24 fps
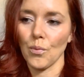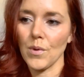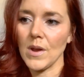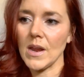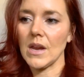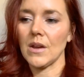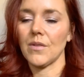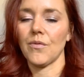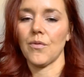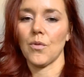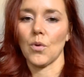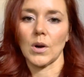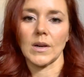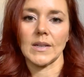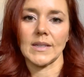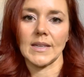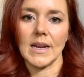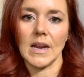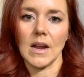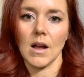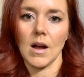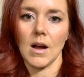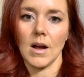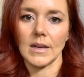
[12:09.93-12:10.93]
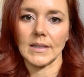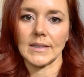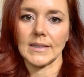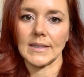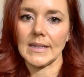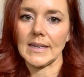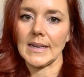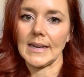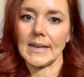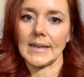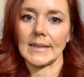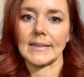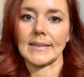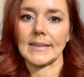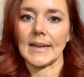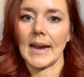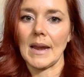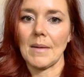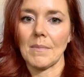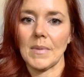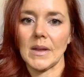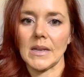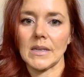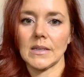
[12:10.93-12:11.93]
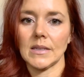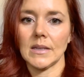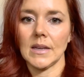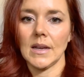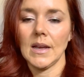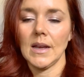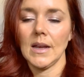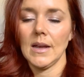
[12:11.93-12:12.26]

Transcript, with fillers: reinforcing constant excitement.